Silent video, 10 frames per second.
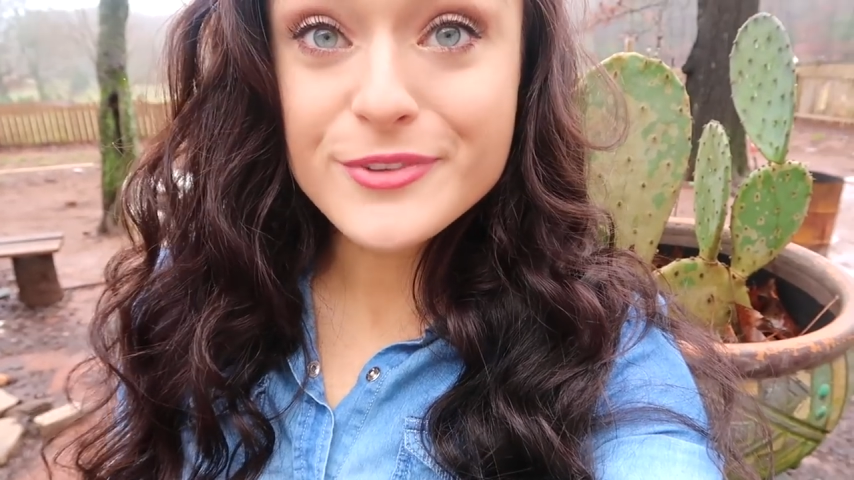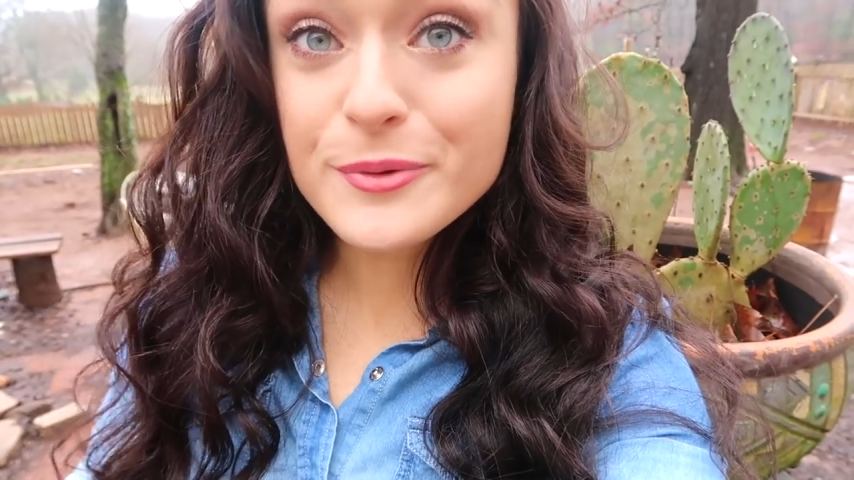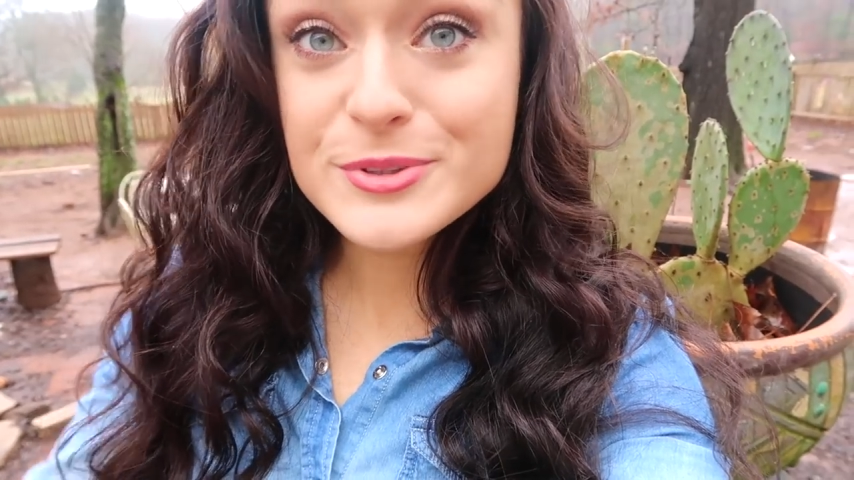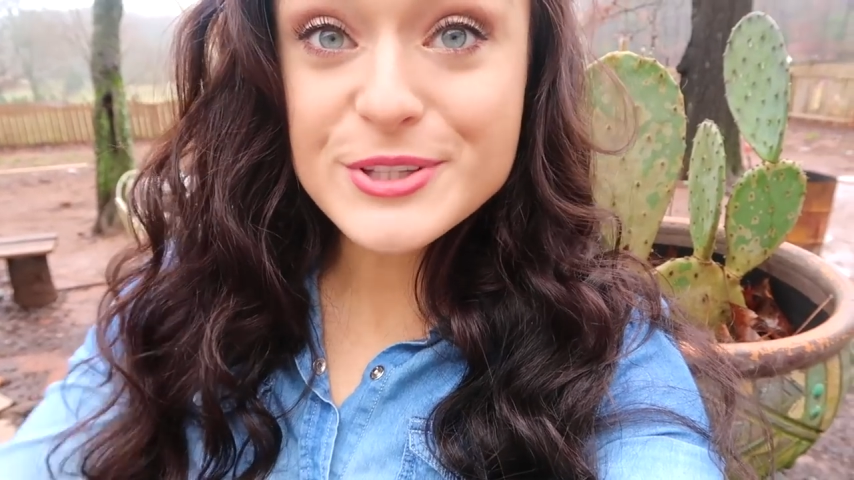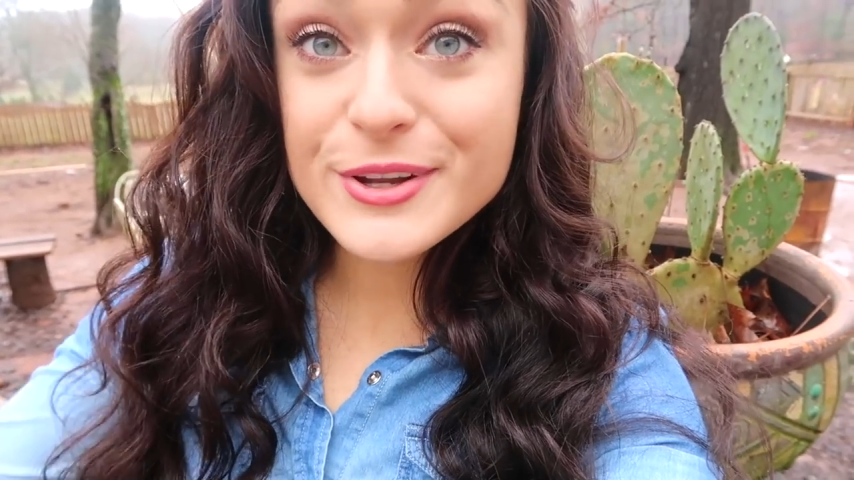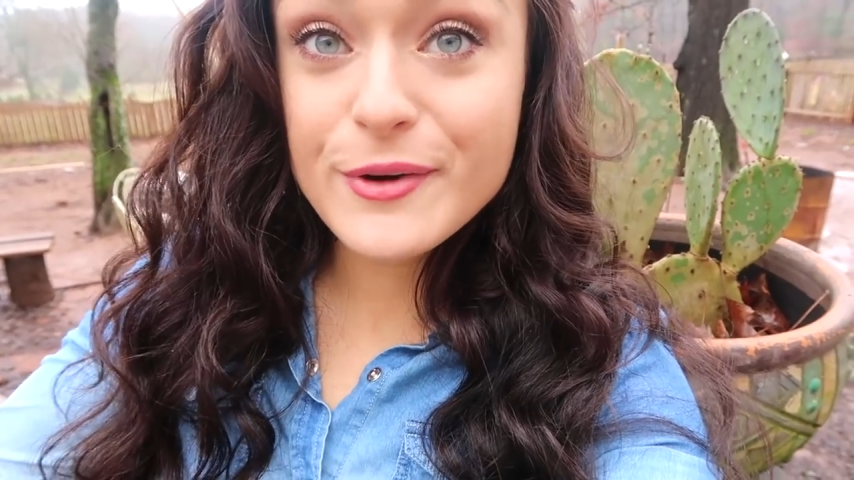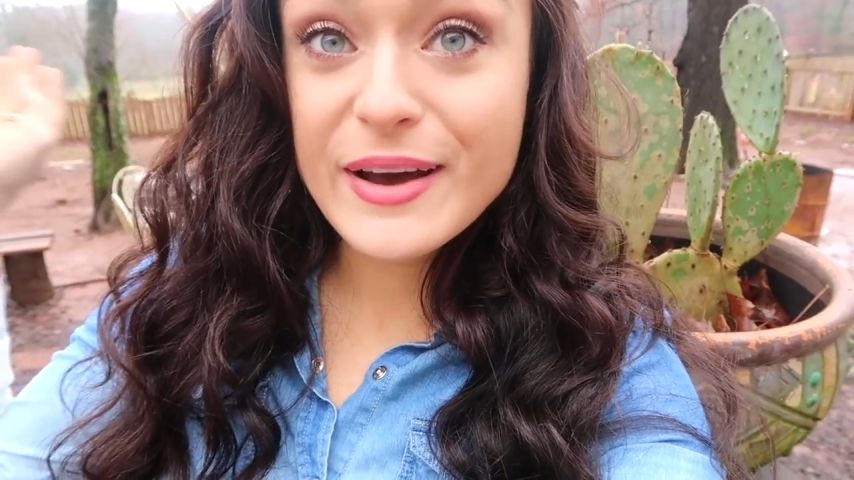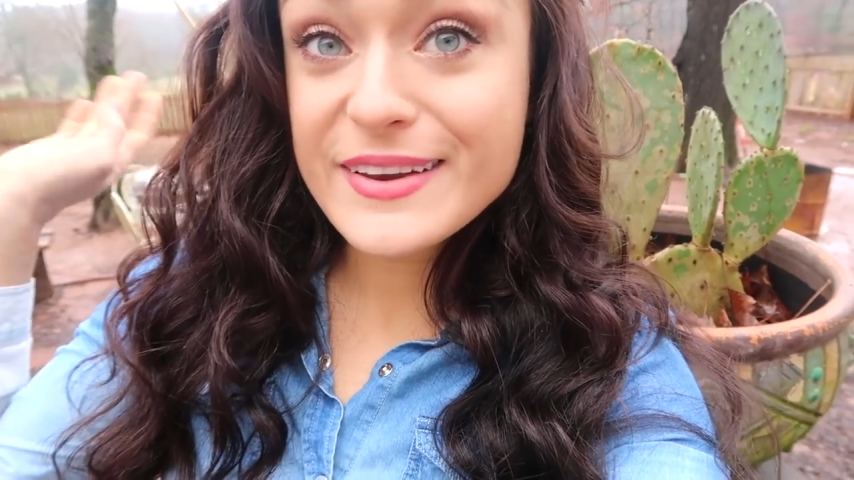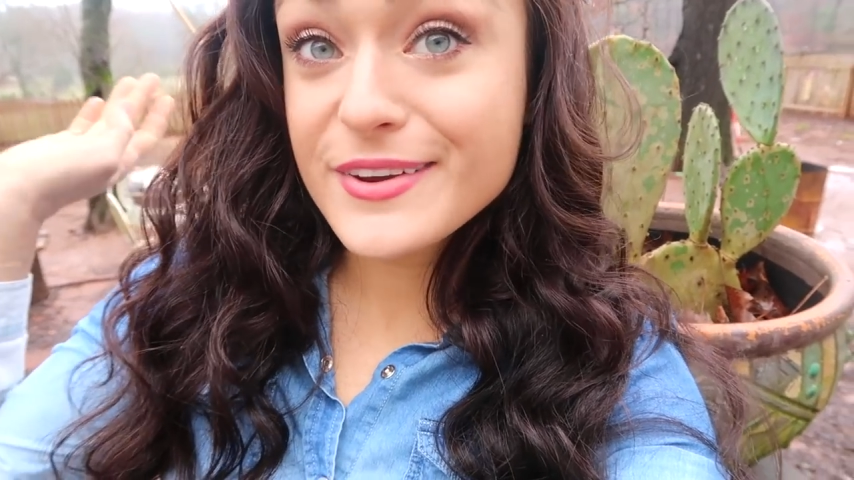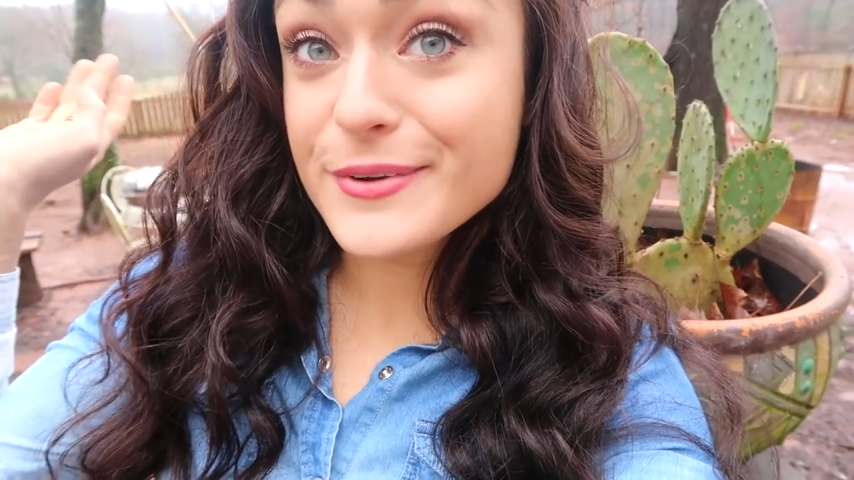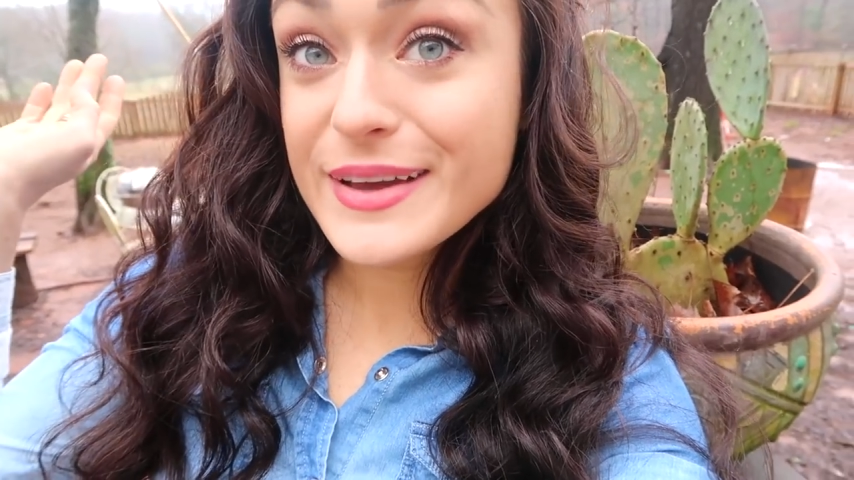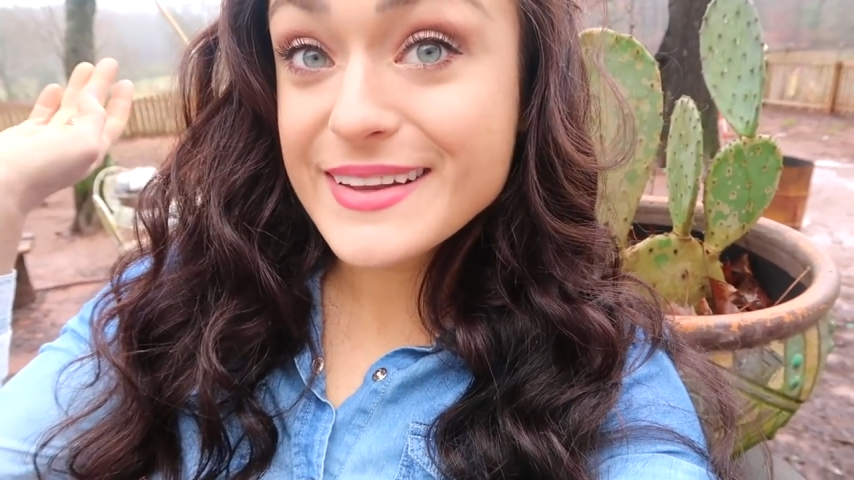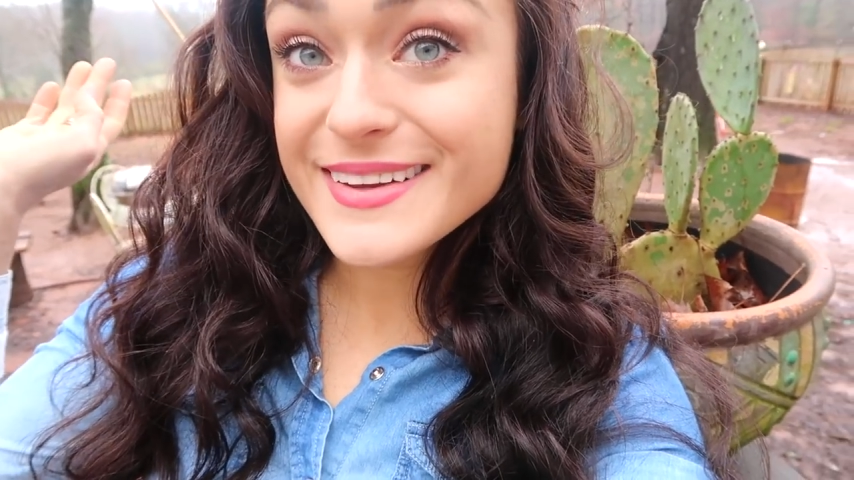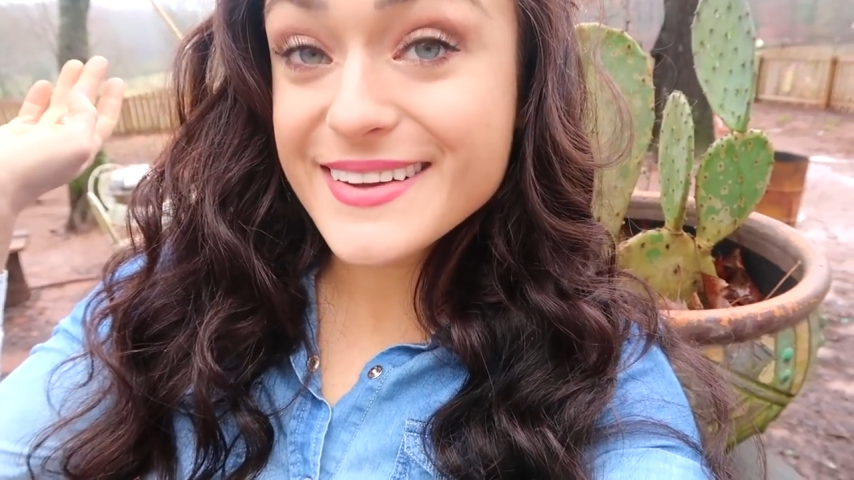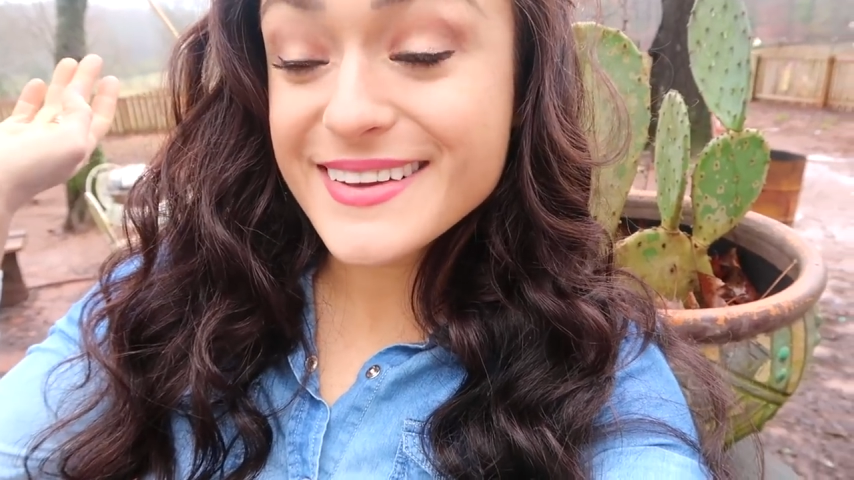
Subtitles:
So I'm just gonna go ahead and do it.